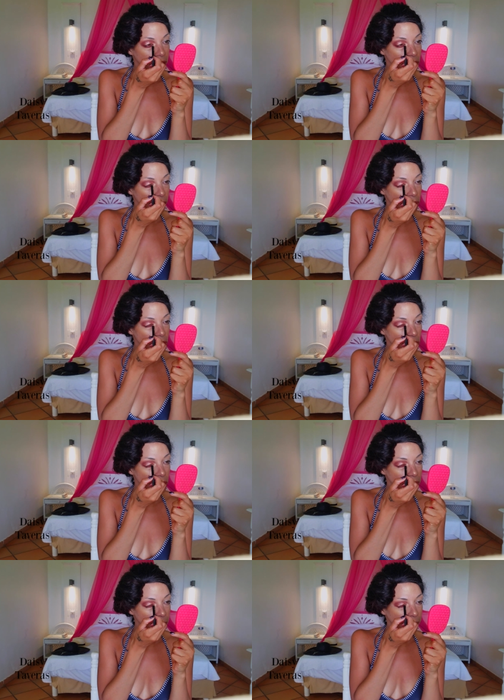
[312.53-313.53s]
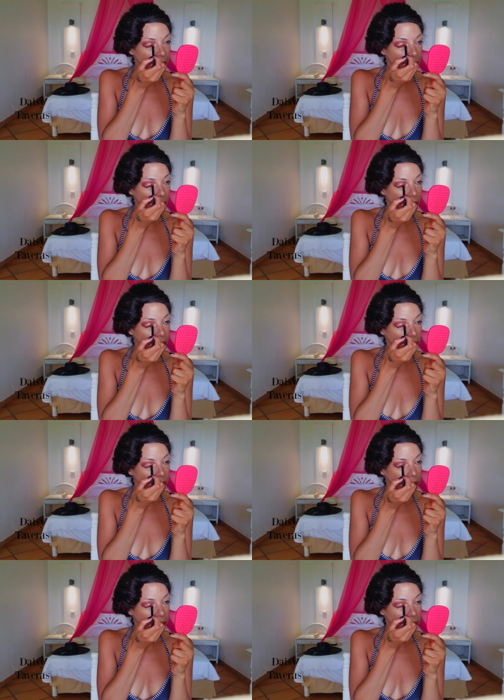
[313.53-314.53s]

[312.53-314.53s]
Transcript: So I'm just using a black eyeliner.